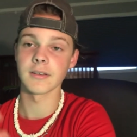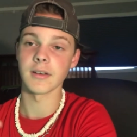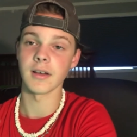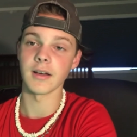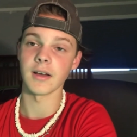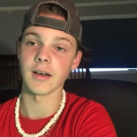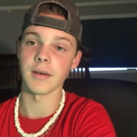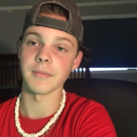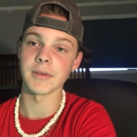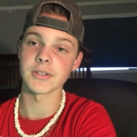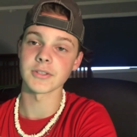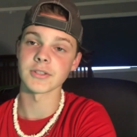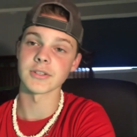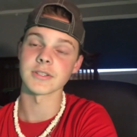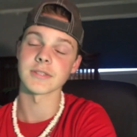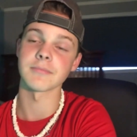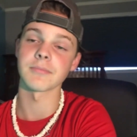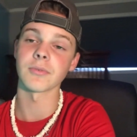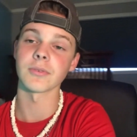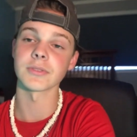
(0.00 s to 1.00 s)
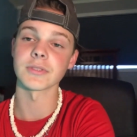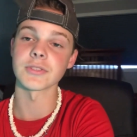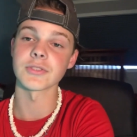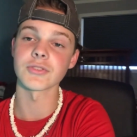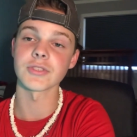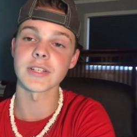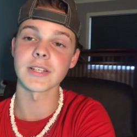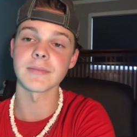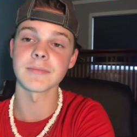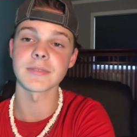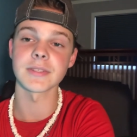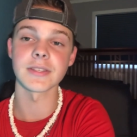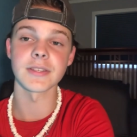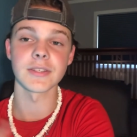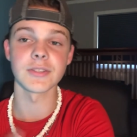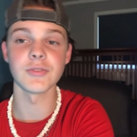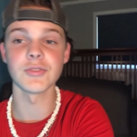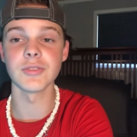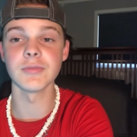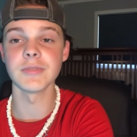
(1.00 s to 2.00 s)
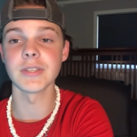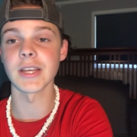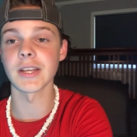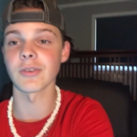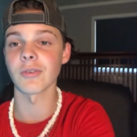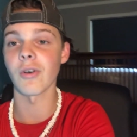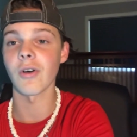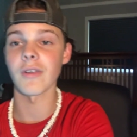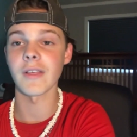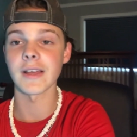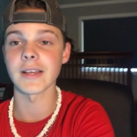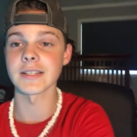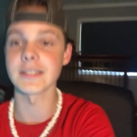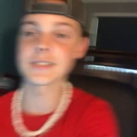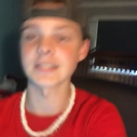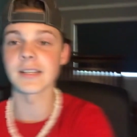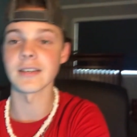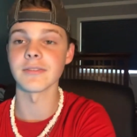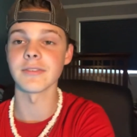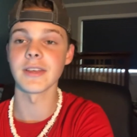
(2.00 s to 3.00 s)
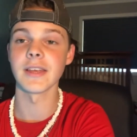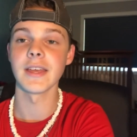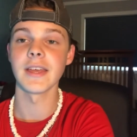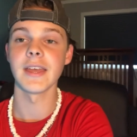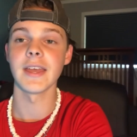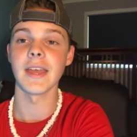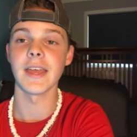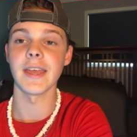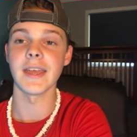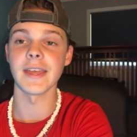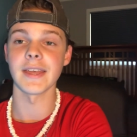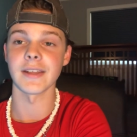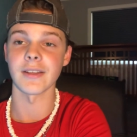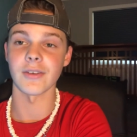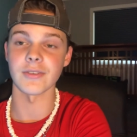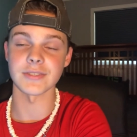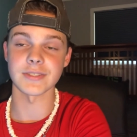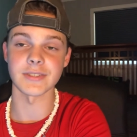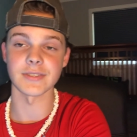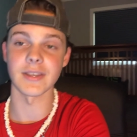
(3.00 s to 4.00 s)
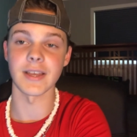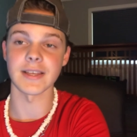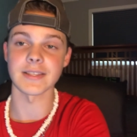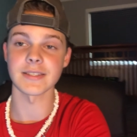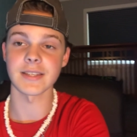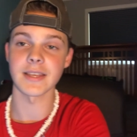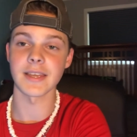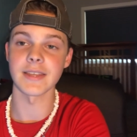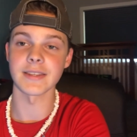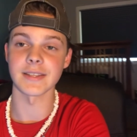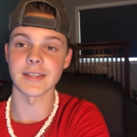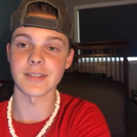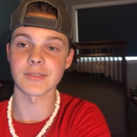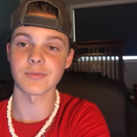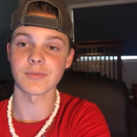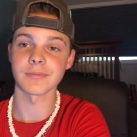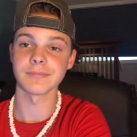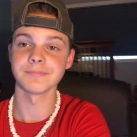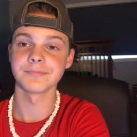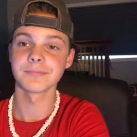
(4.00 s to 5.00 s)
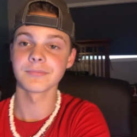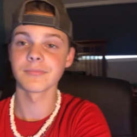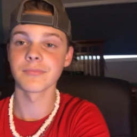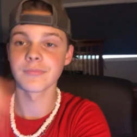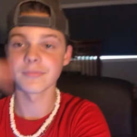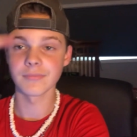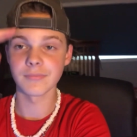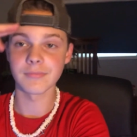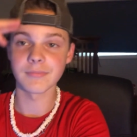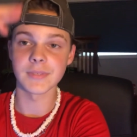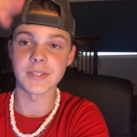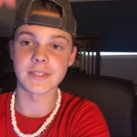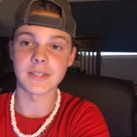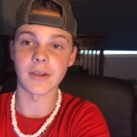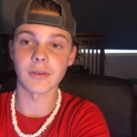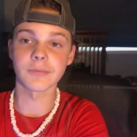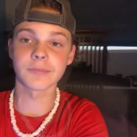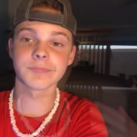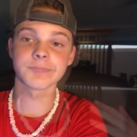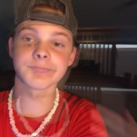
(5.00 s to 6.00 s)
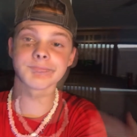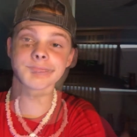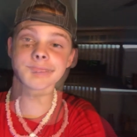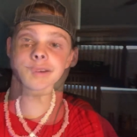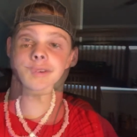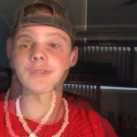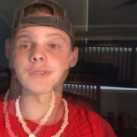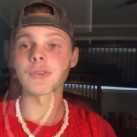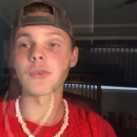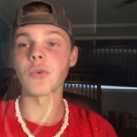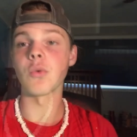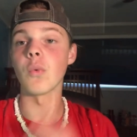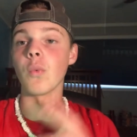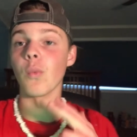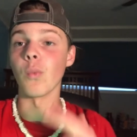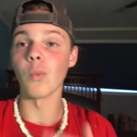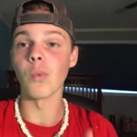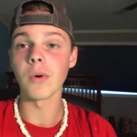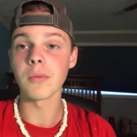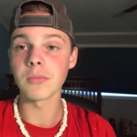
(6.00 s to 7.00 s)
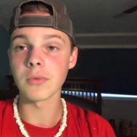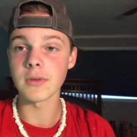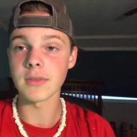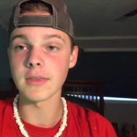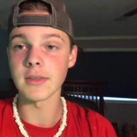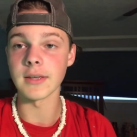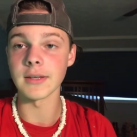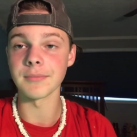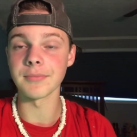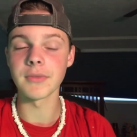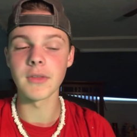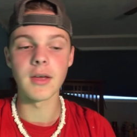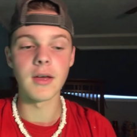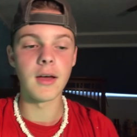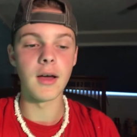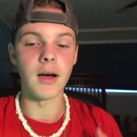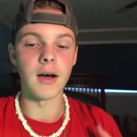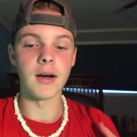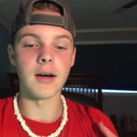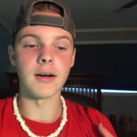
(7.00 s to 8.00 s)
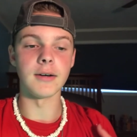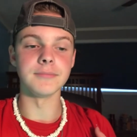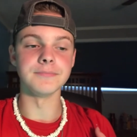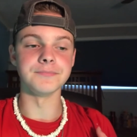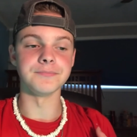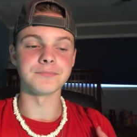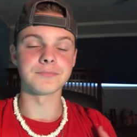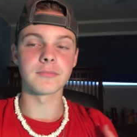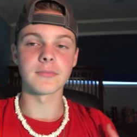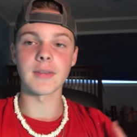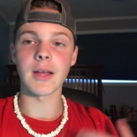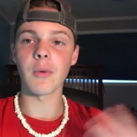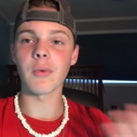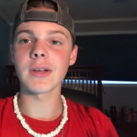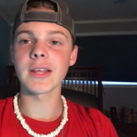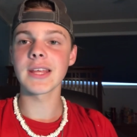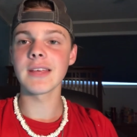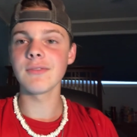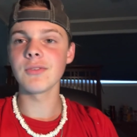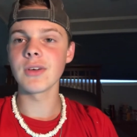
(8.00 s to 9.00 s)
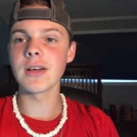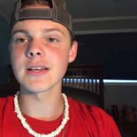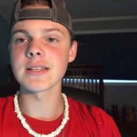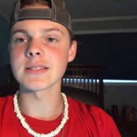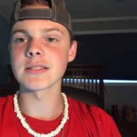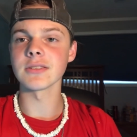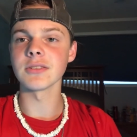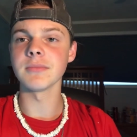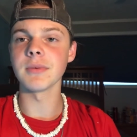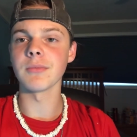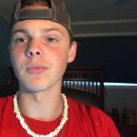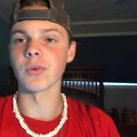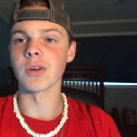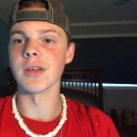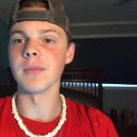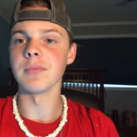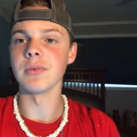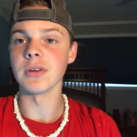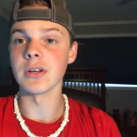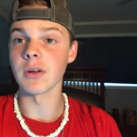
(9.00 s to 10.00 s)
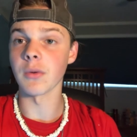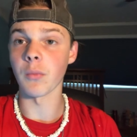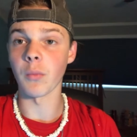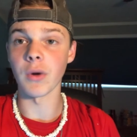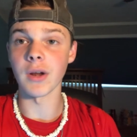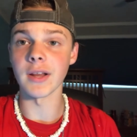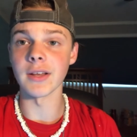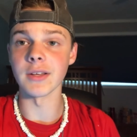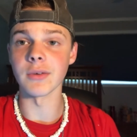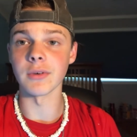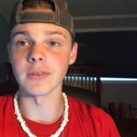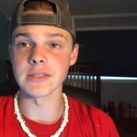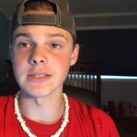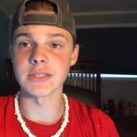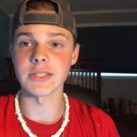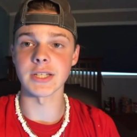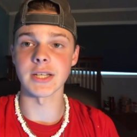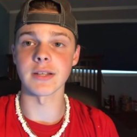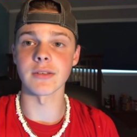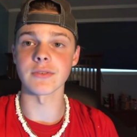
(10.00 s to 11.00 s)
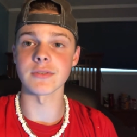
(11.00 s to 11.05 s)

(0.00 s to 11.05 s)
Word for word: Uh, make sure to support the streams, YouTube channel, all that good stuff, and I'll see you guys in the next one. Peace out. And also, one more thing, um, I want to give you guys a little bit more input on what I do on this channel.